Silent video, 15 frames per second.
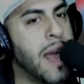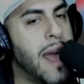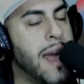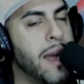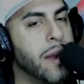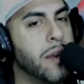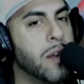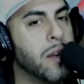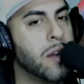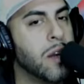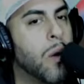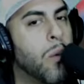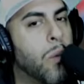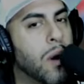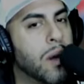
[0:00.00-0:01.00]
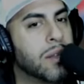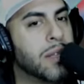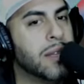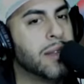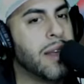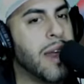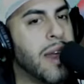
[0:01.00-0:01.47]
And one
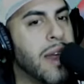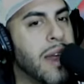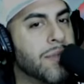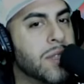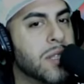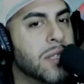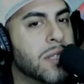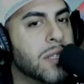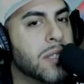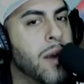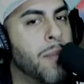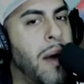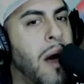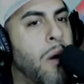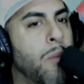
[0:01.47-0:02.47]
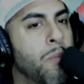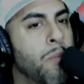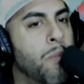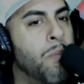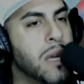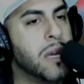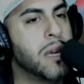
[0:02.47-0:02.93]
thing that I have to say about
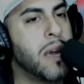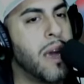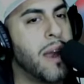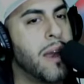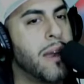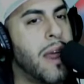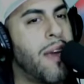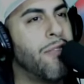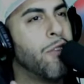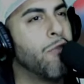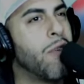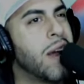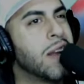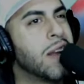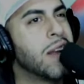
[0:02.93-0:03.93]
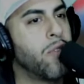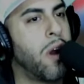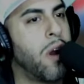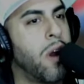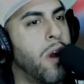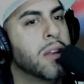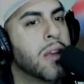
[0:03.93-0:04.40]
me and the
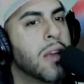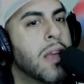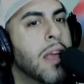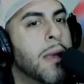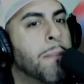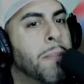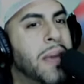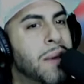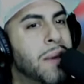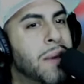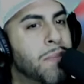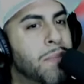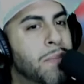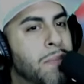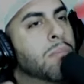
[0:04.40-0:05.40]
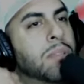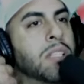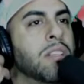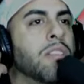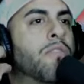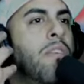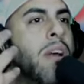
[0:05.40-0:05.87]
restaurant, people come to
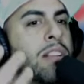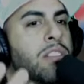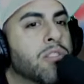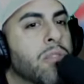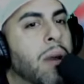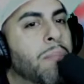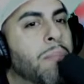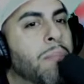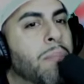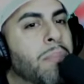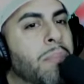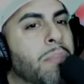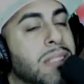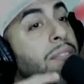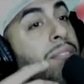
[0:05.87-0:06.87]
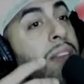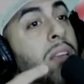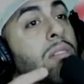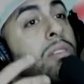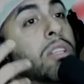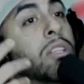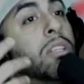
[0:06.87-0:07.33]
the restaurant because they
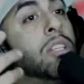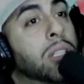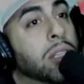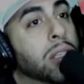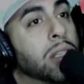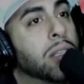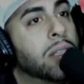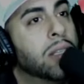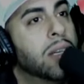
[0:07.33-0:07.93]
feel good.